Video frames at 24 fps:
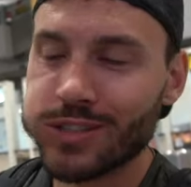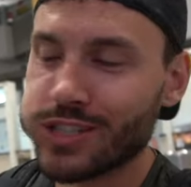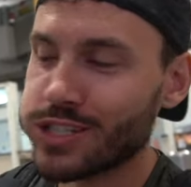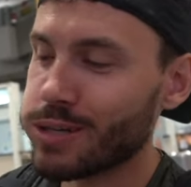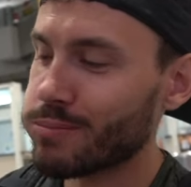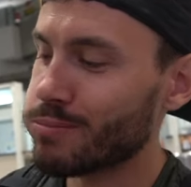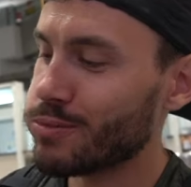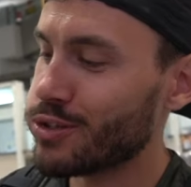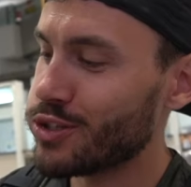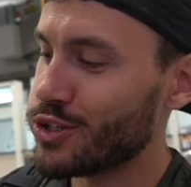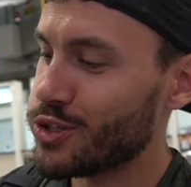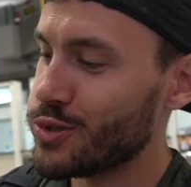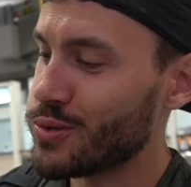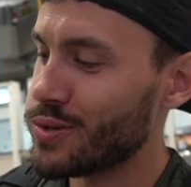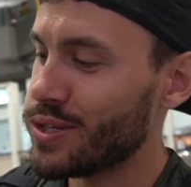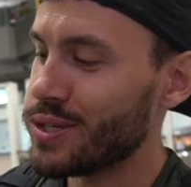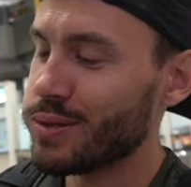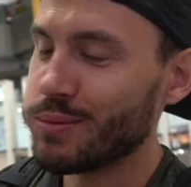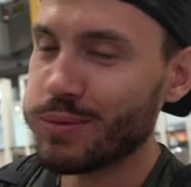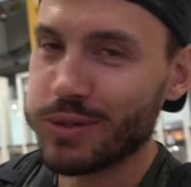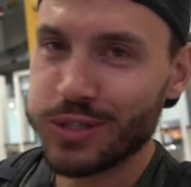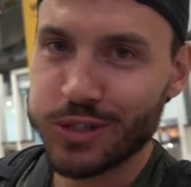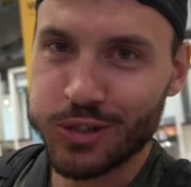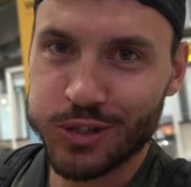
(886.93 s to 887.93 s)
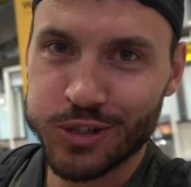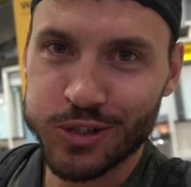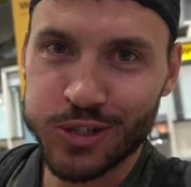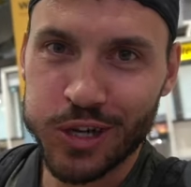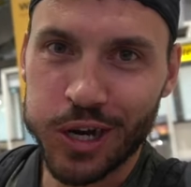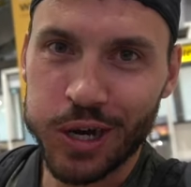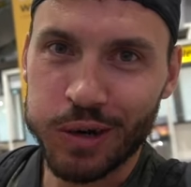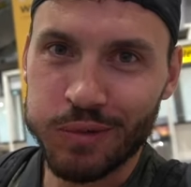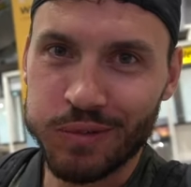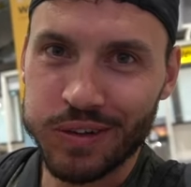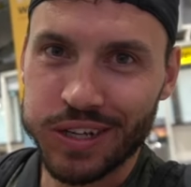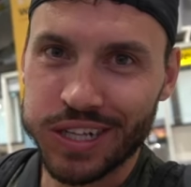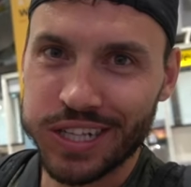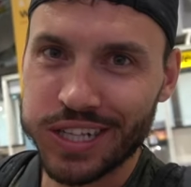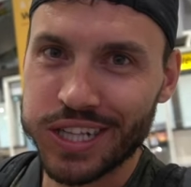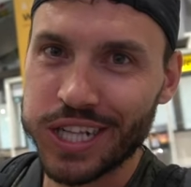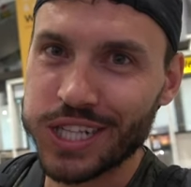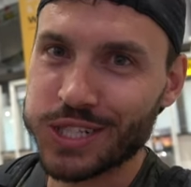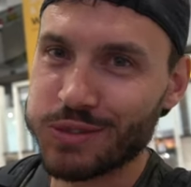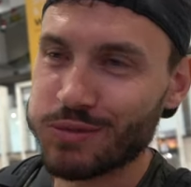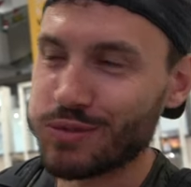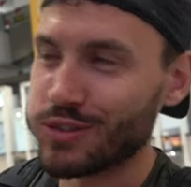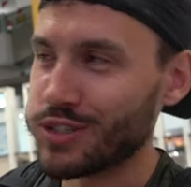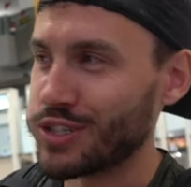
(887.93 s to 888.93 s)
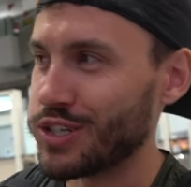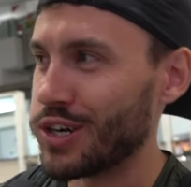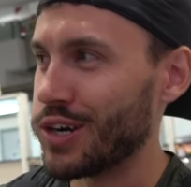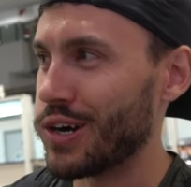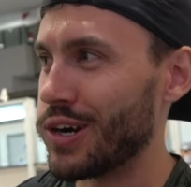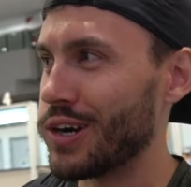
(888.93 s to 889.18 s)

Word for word: something you eat when you're starving, that's for sure.